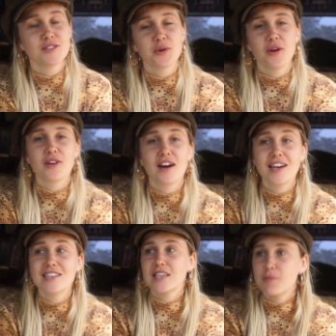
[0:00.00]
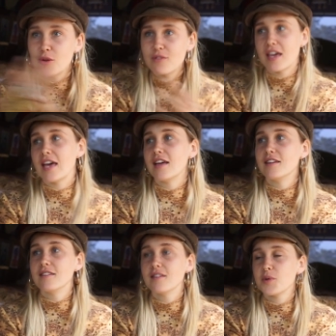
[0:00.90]
Toyota Hiace Commuter
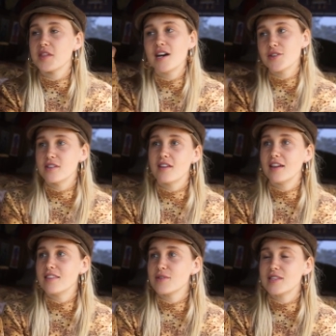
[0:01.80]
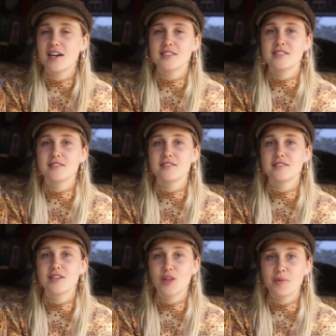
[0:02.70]
van with 193,000
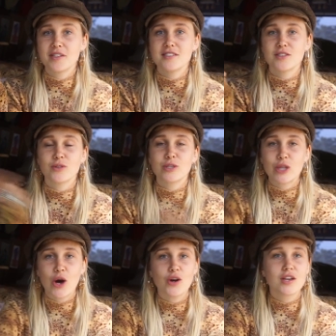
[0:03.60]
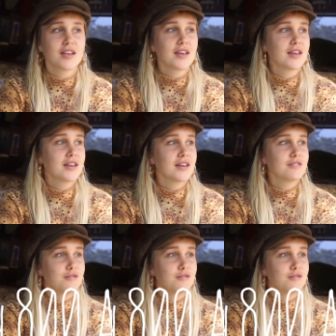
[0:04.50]
kilometers on the clock for